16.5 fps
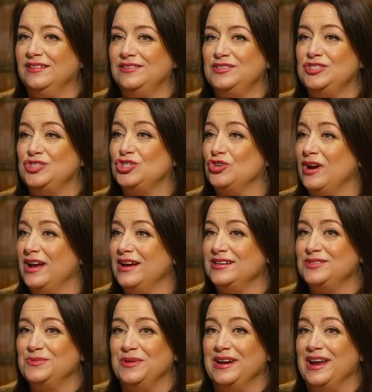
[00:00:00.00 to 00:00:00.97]

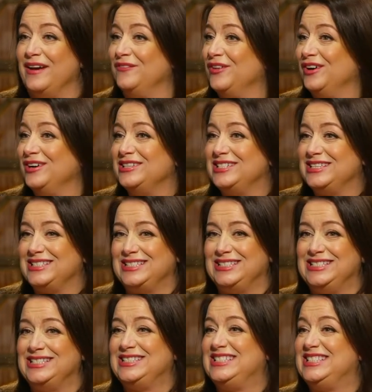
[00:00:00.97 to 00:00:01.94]
stress, whatever, just
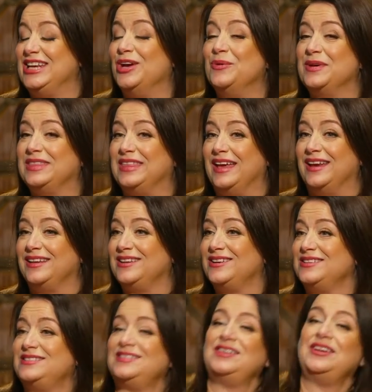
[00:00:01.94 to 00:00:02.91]
deal with it.
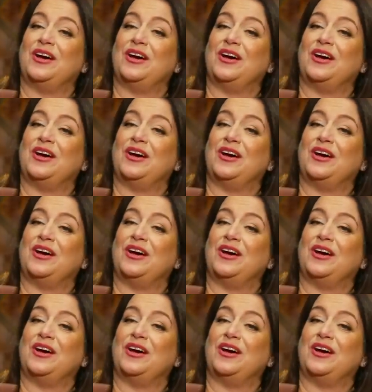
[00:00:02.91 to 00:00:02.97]
Because, you